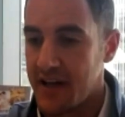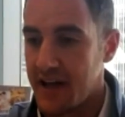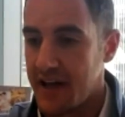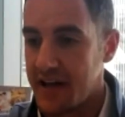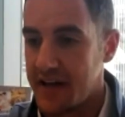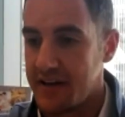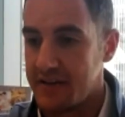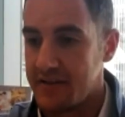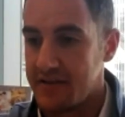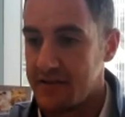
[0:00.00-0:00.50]

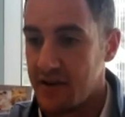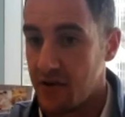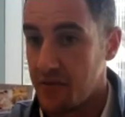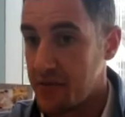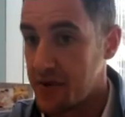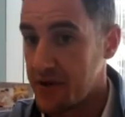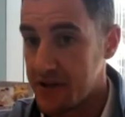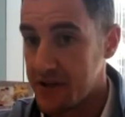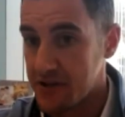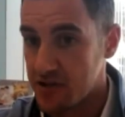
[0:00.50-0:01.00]
and
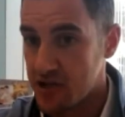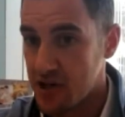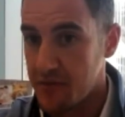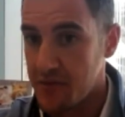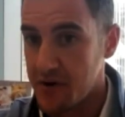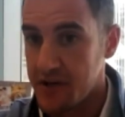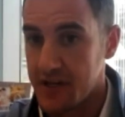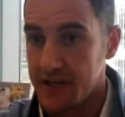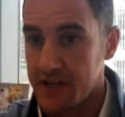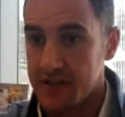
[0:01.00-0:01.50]
they'll be
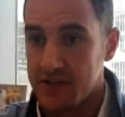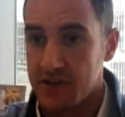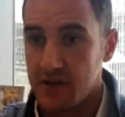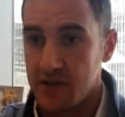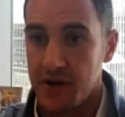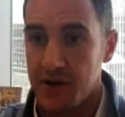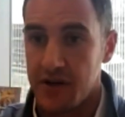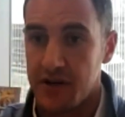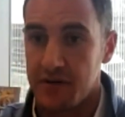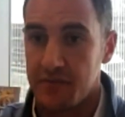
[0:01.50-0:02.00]
contributing
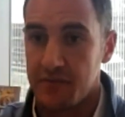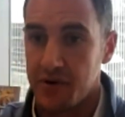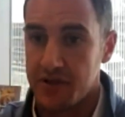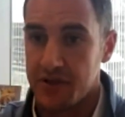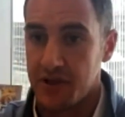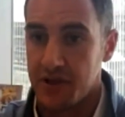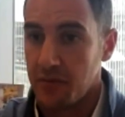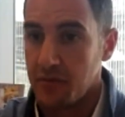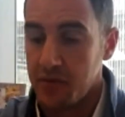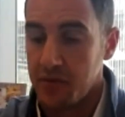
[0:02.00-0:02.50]
into it,
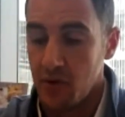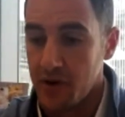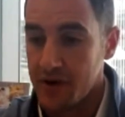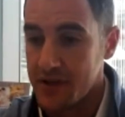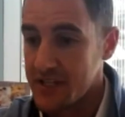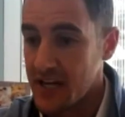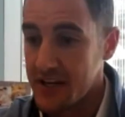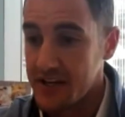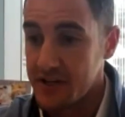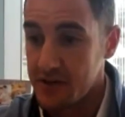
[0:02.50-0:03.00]
but their
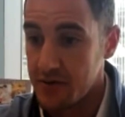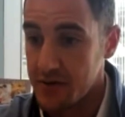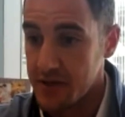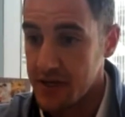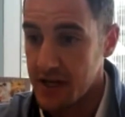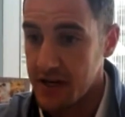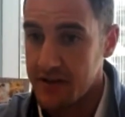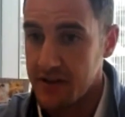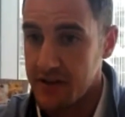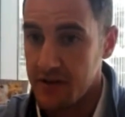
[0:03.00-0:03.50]
employees not
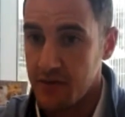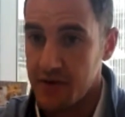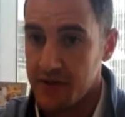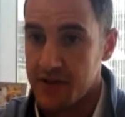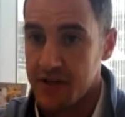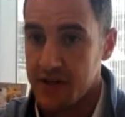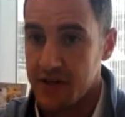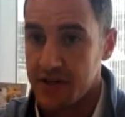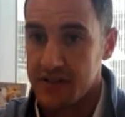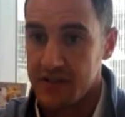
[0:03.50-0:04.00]
doing anything
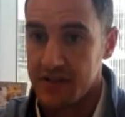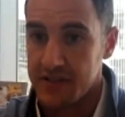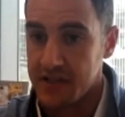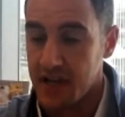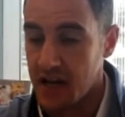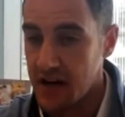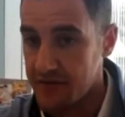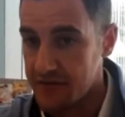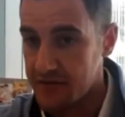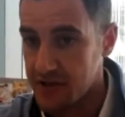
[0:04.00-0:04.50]
with it because it's
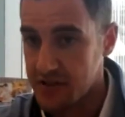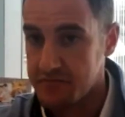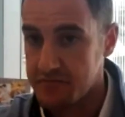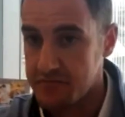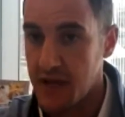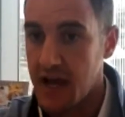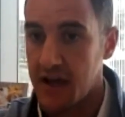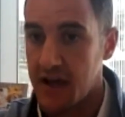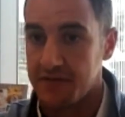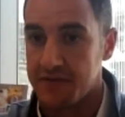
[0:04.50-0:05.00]
kind of
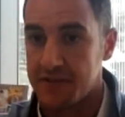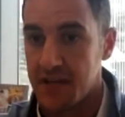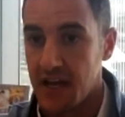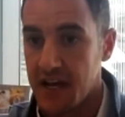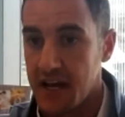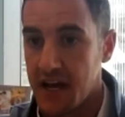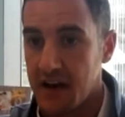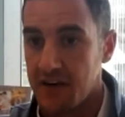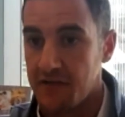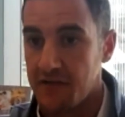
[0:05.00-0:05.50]
just out of
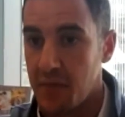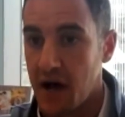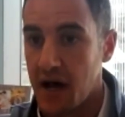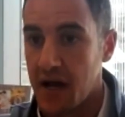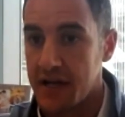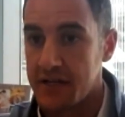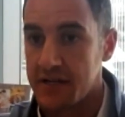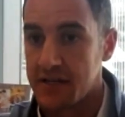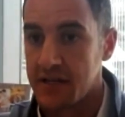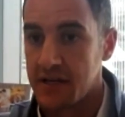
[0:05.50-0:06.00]
sight, out of
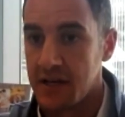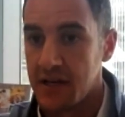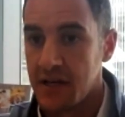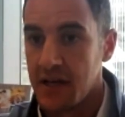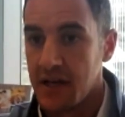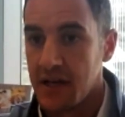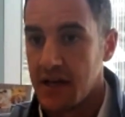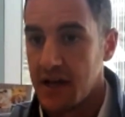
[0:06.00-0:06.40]
mind.